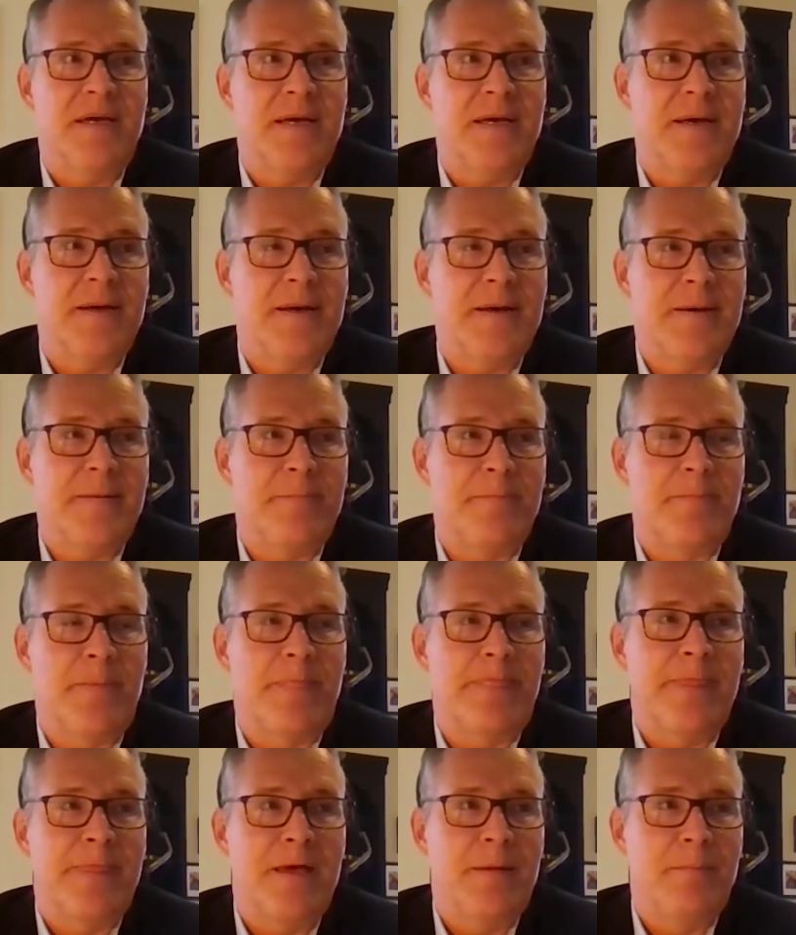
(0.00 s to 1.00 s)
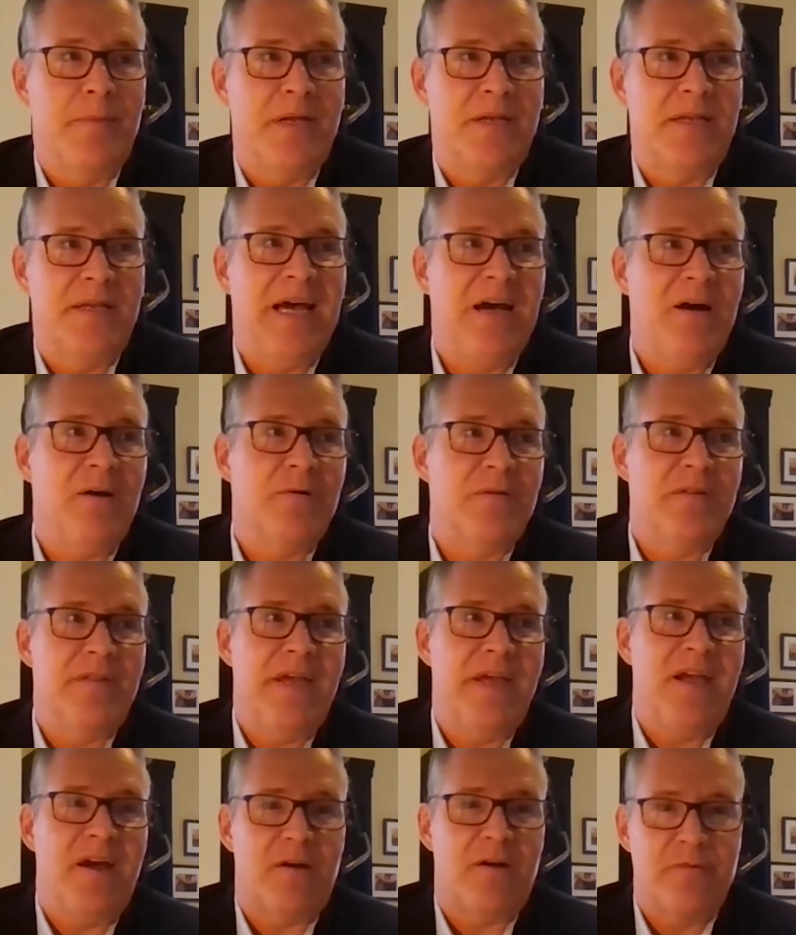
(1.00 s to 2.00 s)
But now
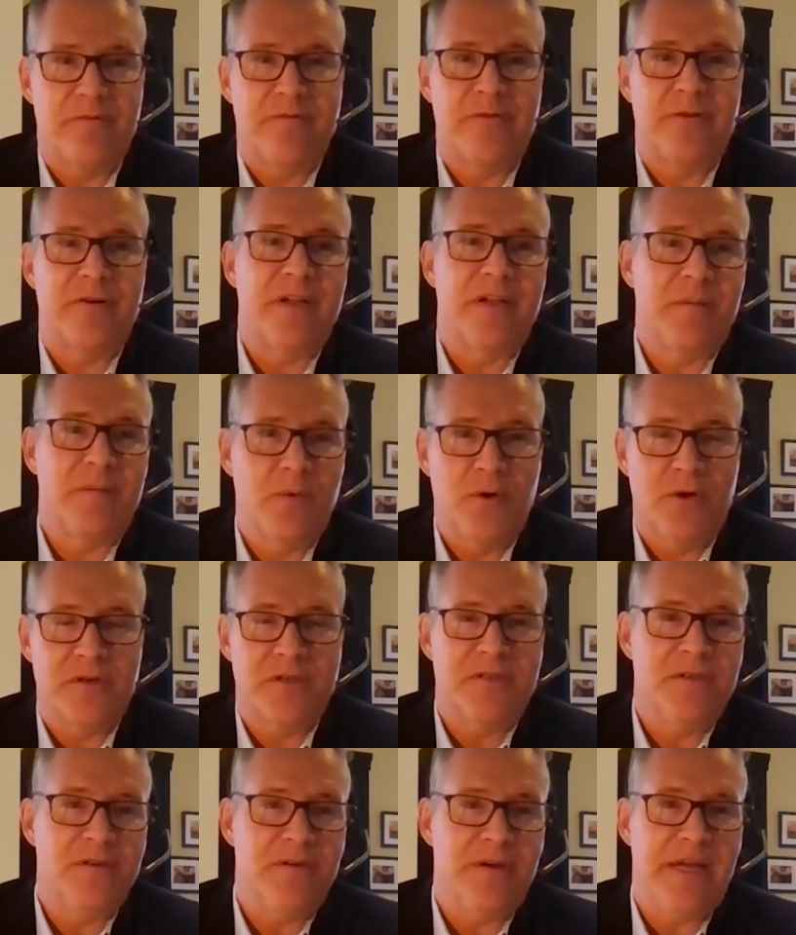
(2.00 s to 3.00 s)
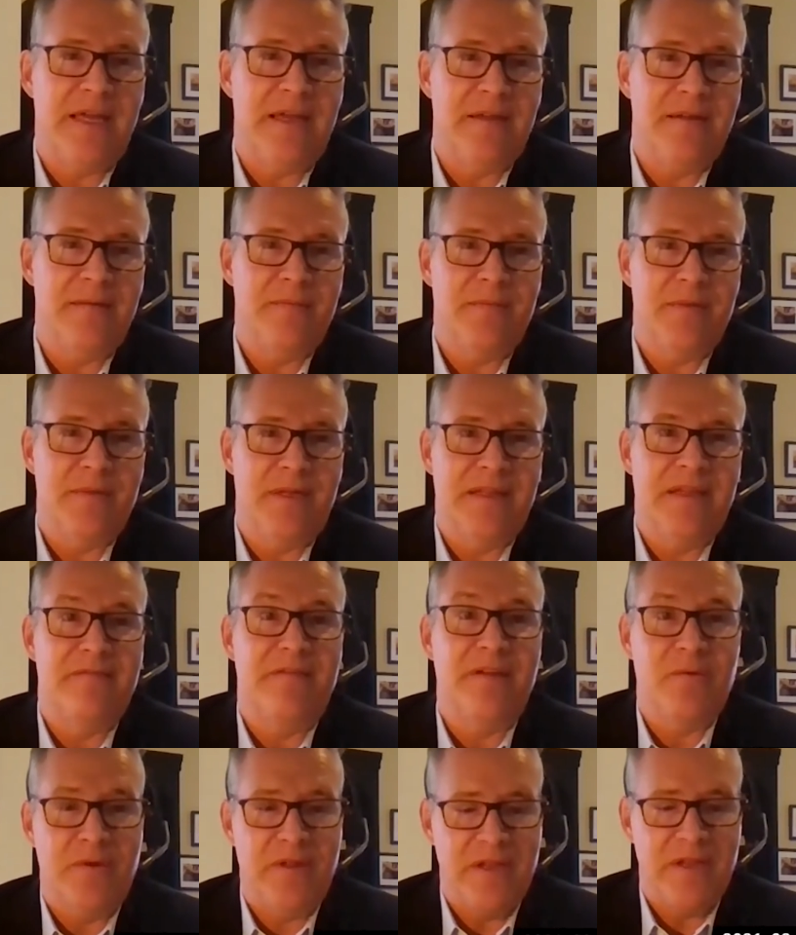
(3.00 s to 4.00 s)
they are reverting more to a
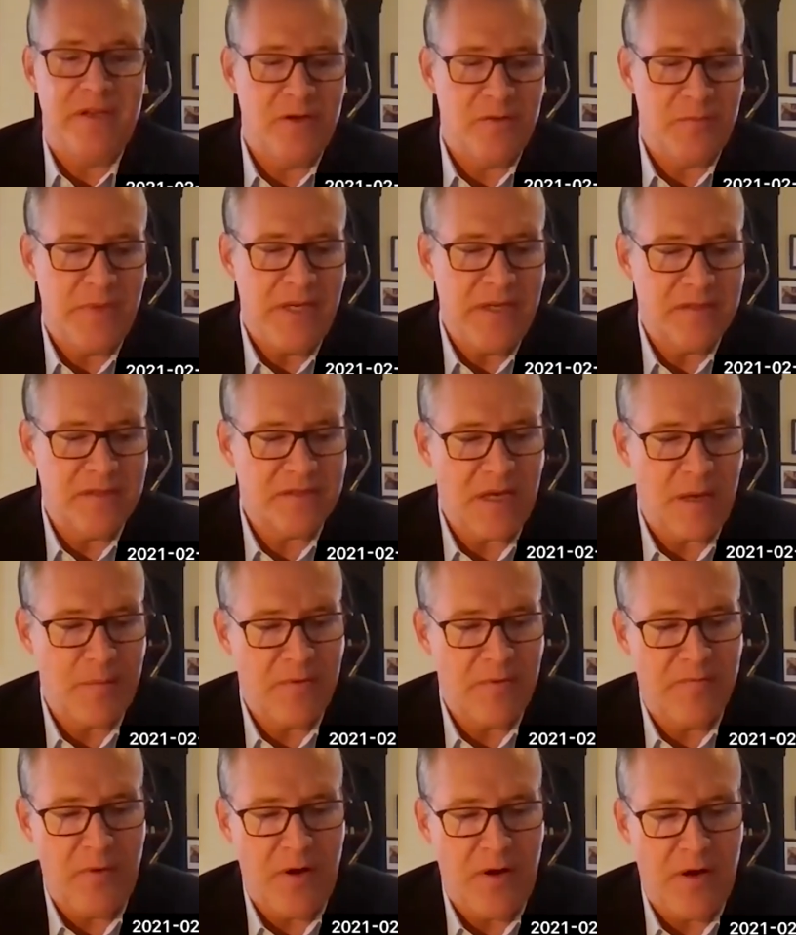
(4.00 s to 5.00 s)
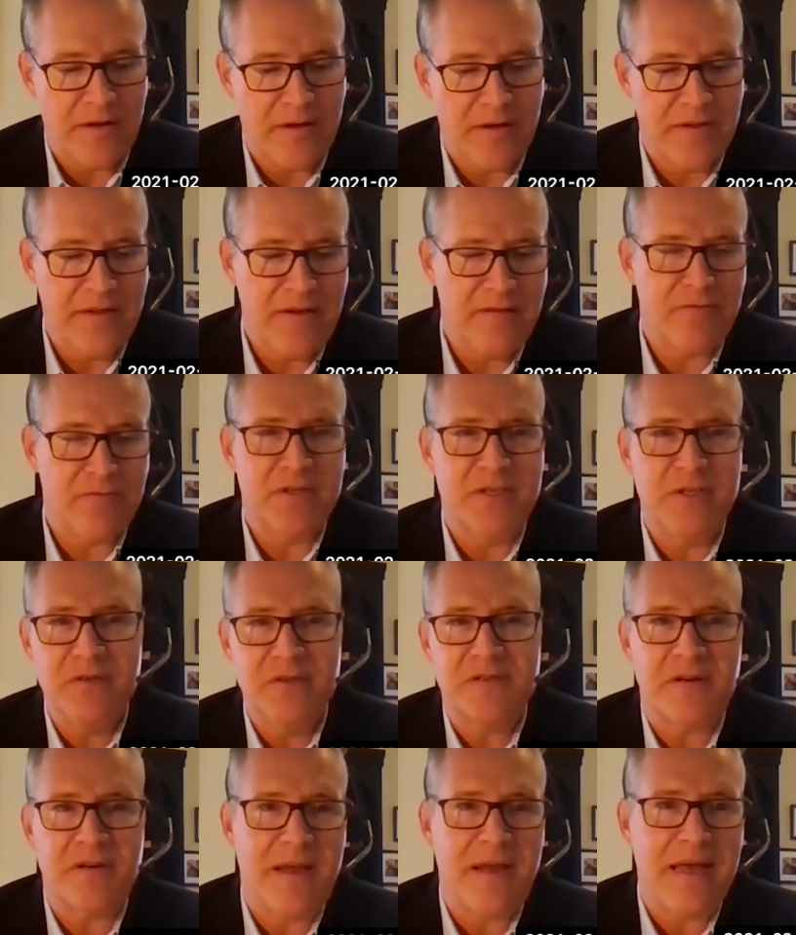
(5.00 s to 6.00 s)
living within your means type of model. They've
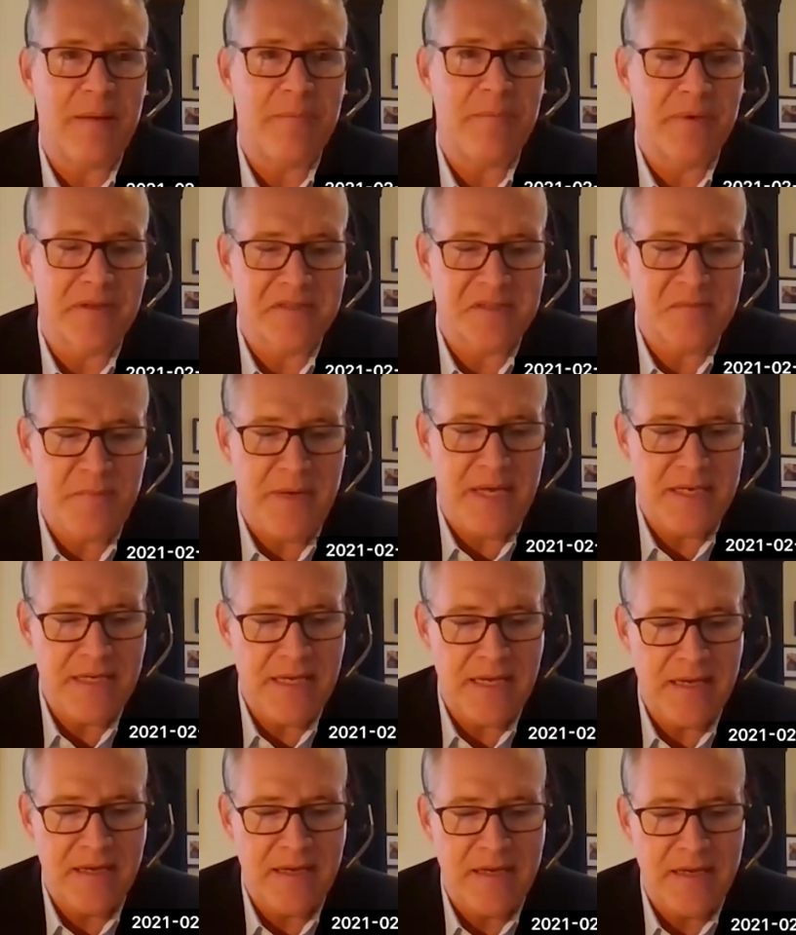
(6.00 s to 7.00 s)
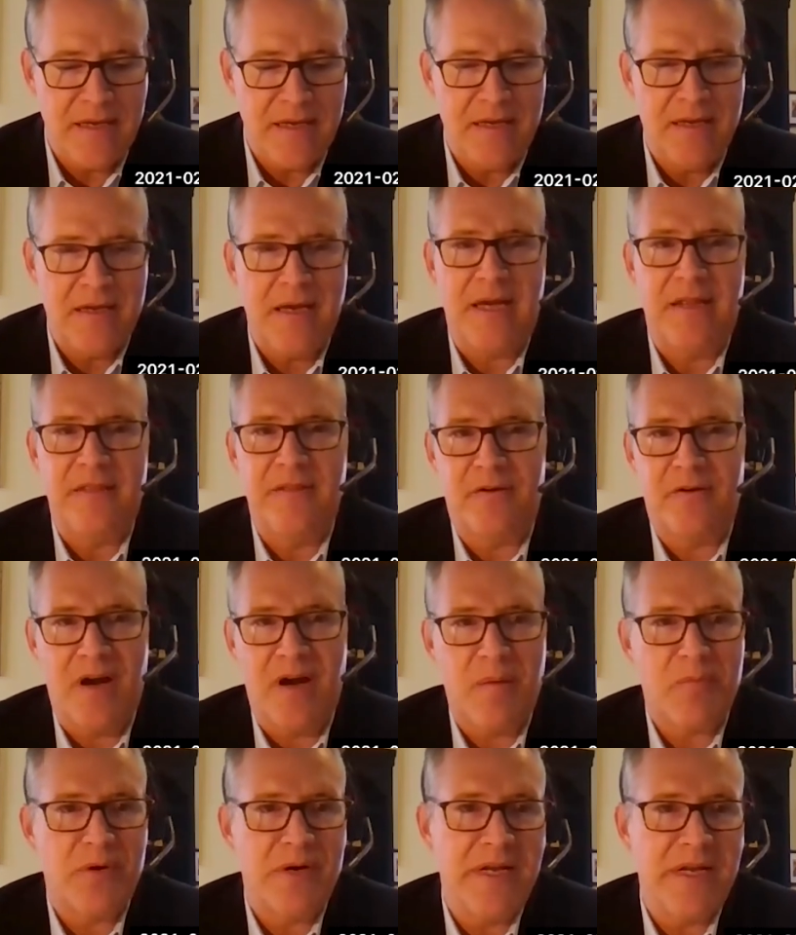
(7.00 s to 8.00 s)
reduced their capital spending and their
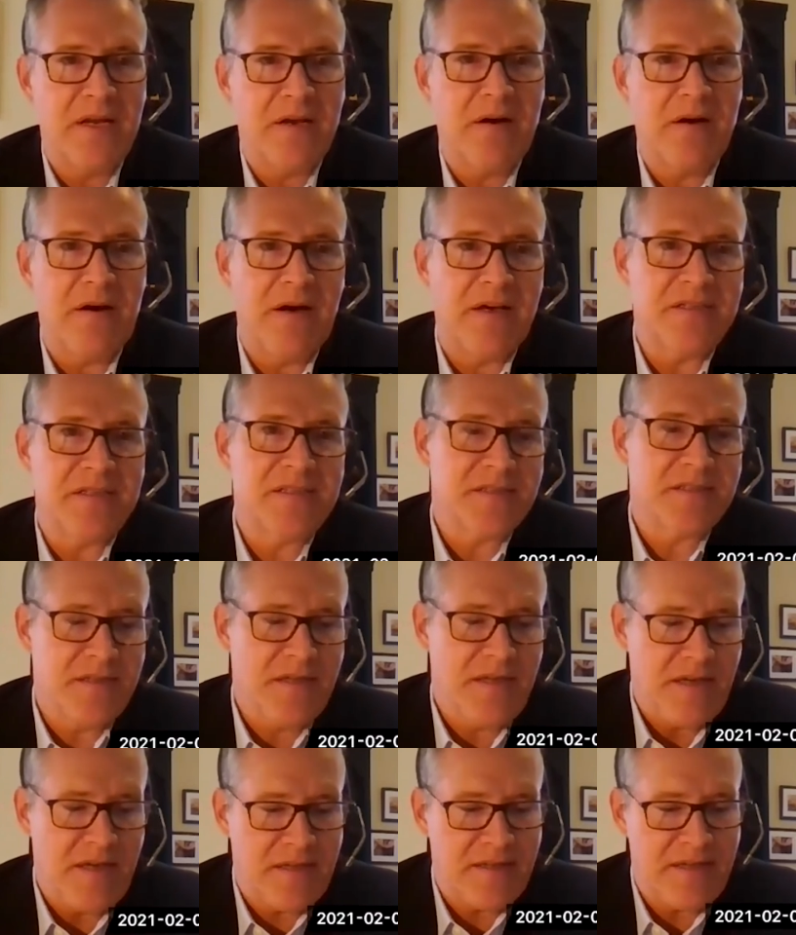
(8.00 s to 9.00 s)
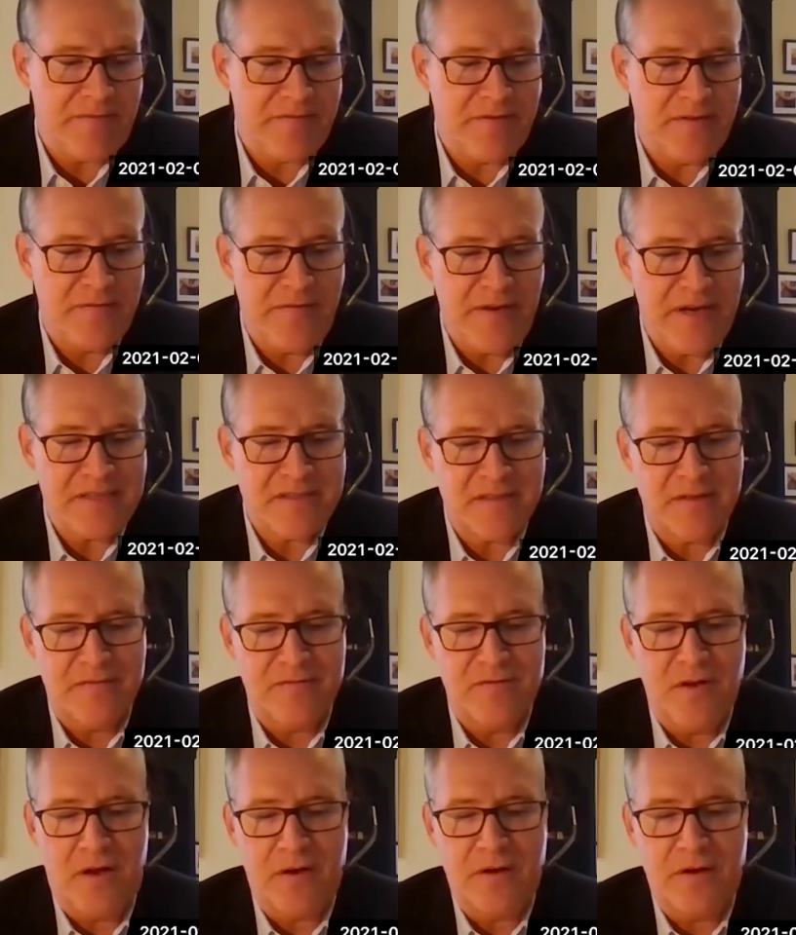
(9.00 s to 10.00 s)
operating costs. They've divested of
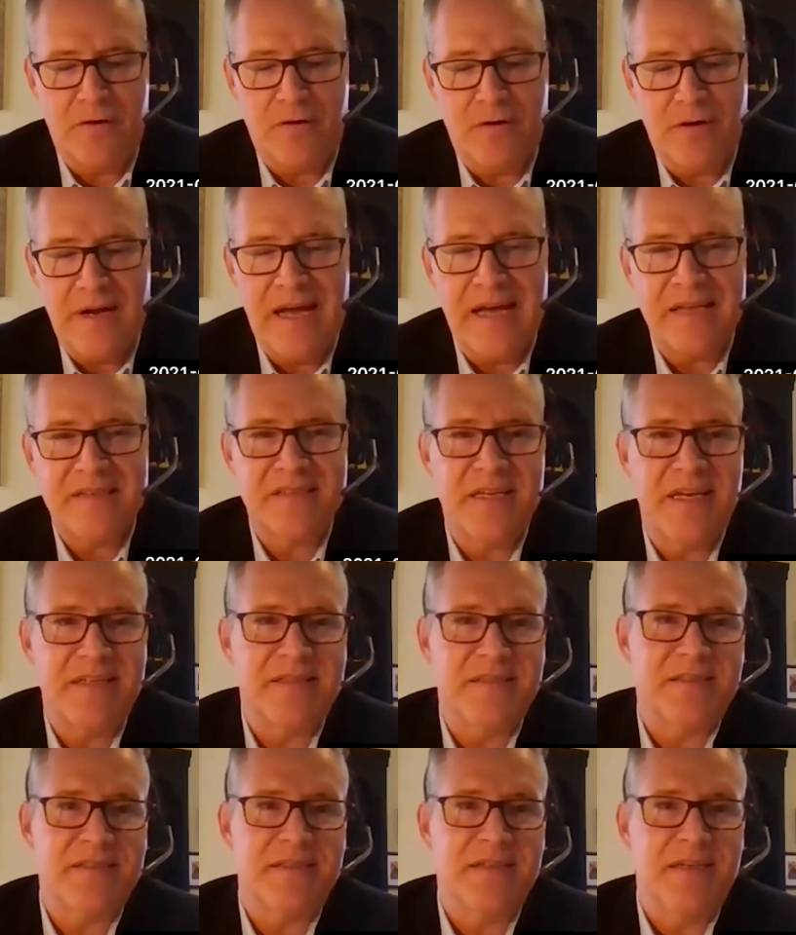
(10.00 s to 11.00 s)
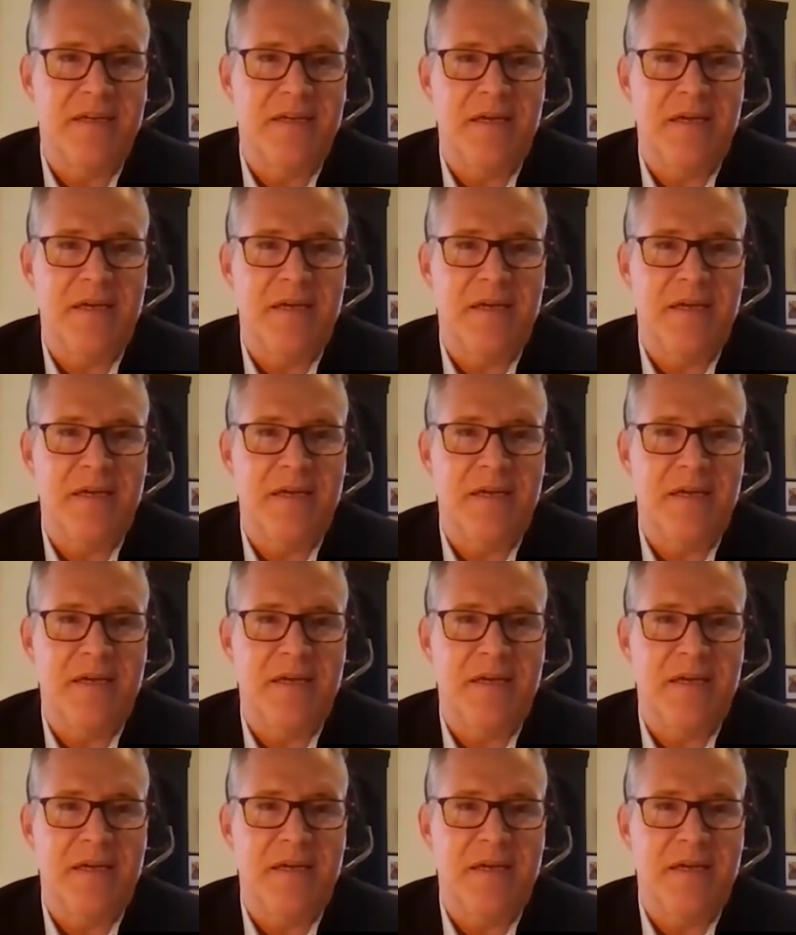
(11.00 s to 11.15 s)
non-core assets.